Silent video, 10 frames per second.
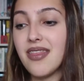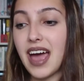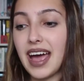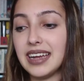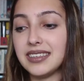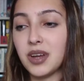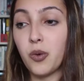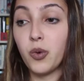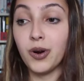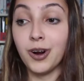that
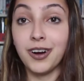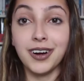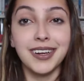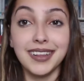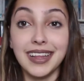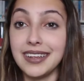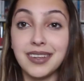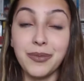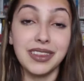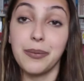were like
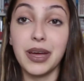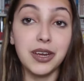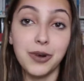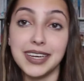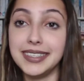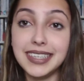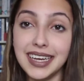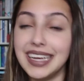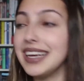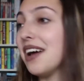something that Pennywise
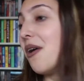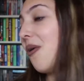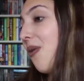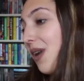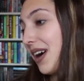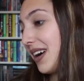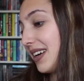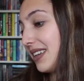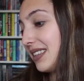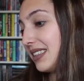did
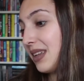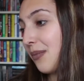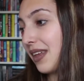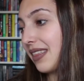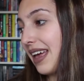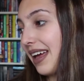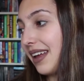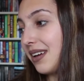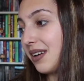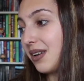or something
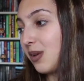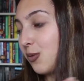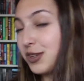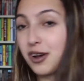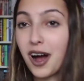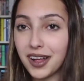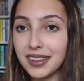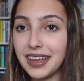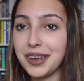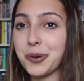that was a con
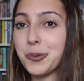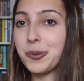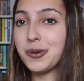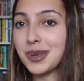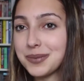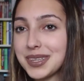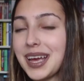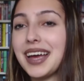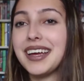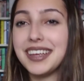like something
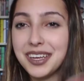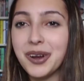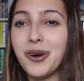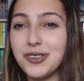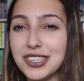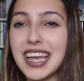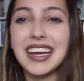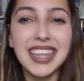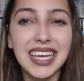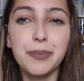that you know just
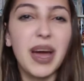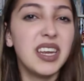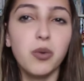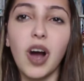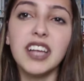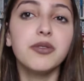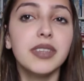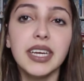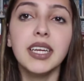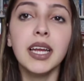anything Pennywise
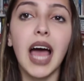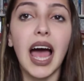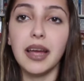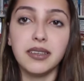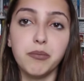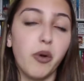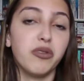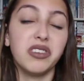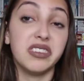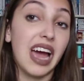related I
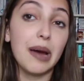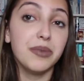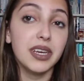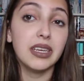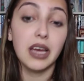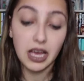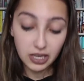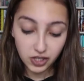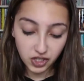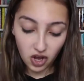mostly tabbed it
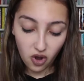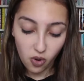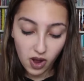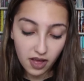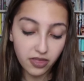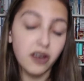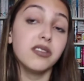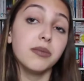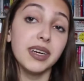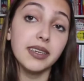so those are my